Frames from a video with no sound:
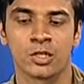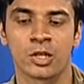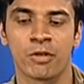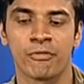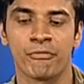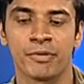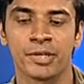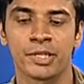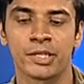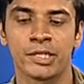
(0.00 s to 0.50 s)

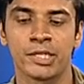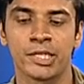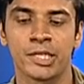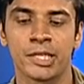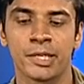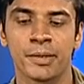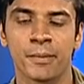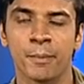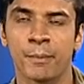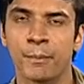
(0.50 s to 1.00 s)
With
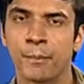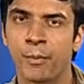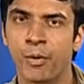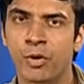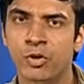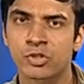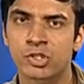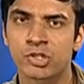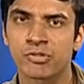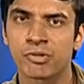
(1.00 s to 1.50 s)
the
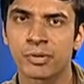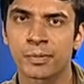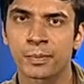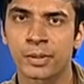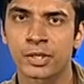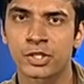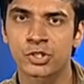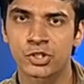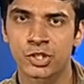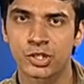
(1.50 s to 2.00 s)
positive
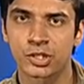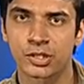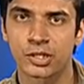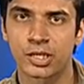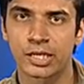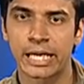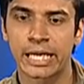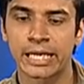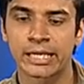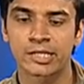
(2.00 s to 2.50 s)
repulsion,
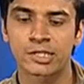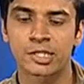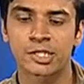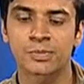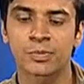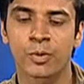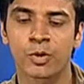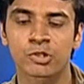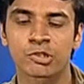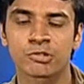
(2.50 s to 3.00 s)
that is this
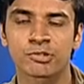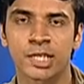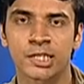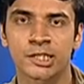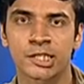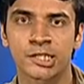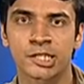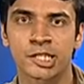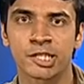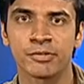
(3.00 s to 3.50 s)
positive charge
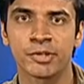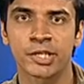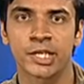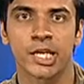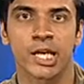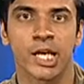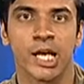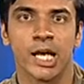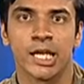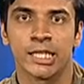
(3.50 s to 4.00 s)
is giving,
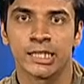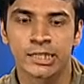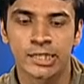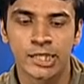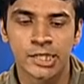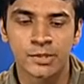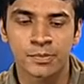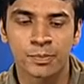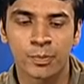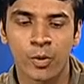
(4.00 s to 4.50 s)

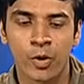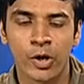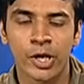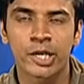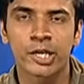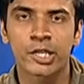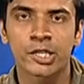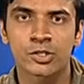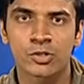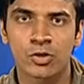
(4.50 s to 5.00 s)
this
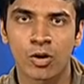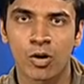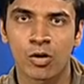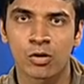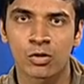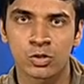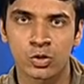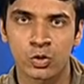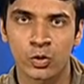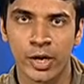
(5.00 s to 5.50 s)
point is
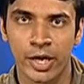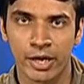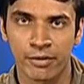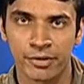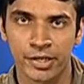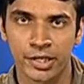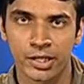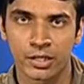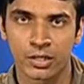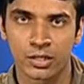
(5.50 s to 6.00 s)
also
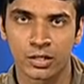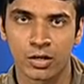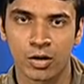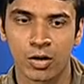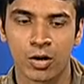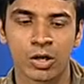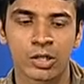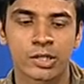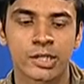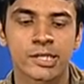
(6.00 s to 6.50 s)
having,
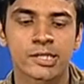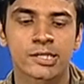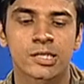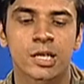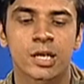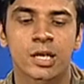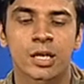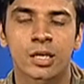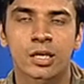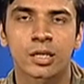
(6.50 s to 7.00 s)
or this
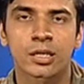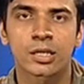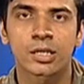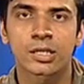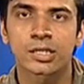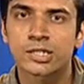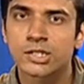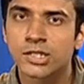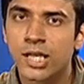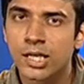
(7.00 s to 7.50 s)

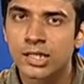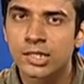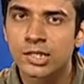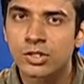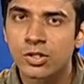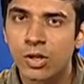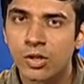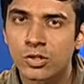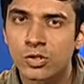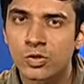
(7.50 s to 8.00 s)
charge
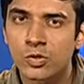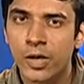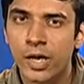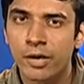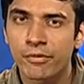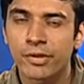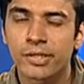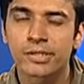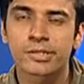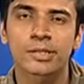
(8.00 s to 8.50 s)
is also
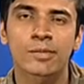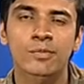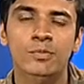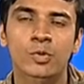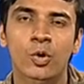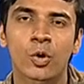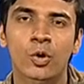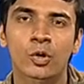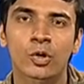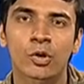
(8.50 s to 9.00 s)
having some
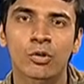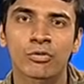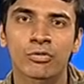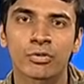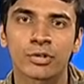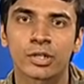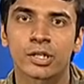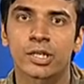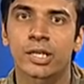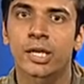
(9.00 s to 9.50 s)
sort
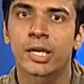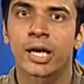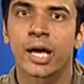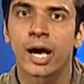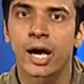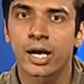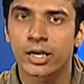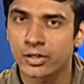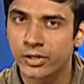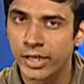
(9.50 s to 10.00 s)
of
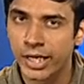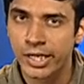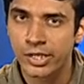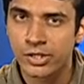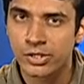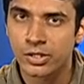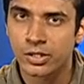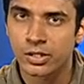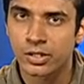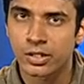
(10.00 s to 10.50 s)

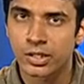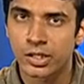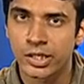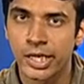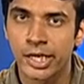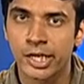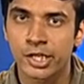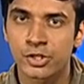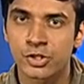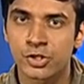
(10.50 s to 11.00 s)
attraction
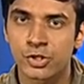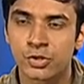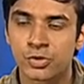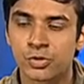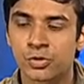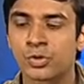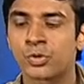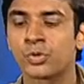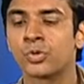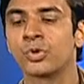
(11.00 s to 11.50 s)
that is
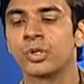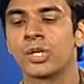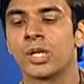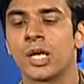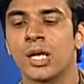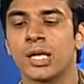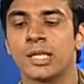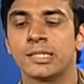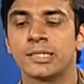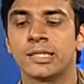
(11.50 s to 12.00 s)
due to
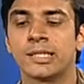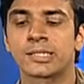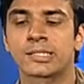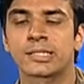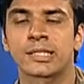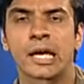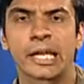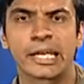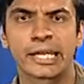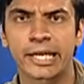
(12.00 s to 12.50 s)
this
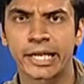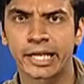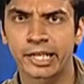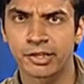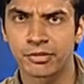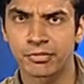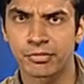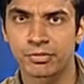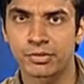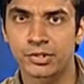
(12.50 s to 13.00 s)

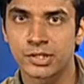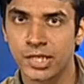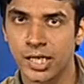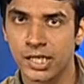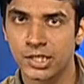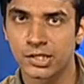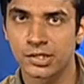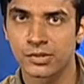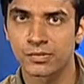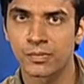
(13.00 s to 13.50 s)
negative
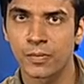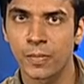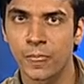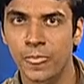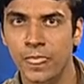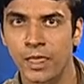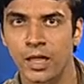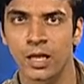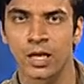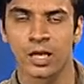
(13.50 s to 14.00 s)
charge.
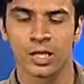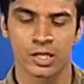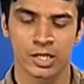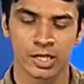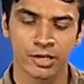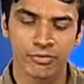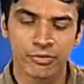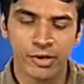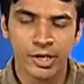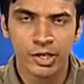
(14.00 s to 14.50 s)

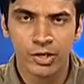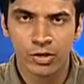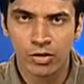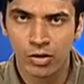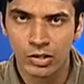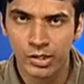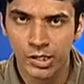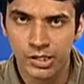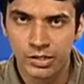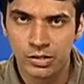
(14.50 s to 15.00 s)
If I
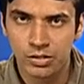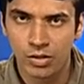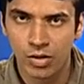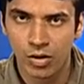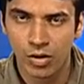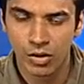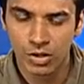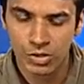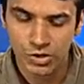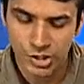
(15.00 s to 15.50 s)
draw this
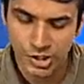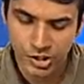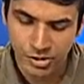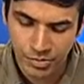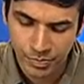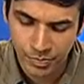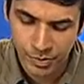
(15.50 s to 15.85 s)
on a sheet of